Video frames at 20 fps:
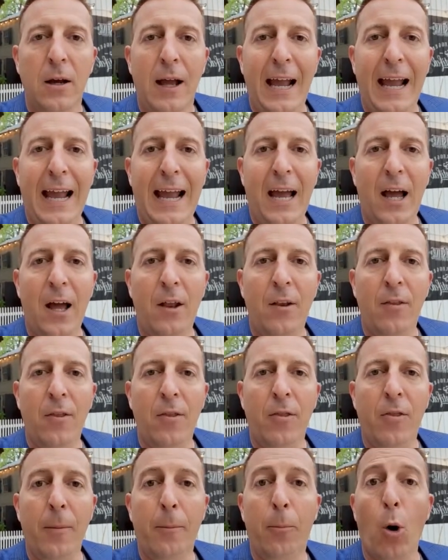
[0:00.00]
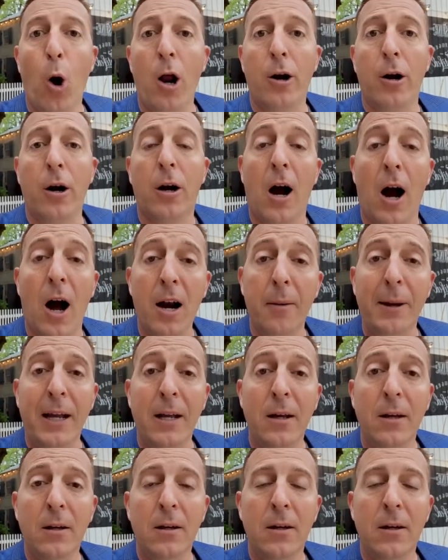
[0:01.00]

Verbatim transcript: and the broader economy.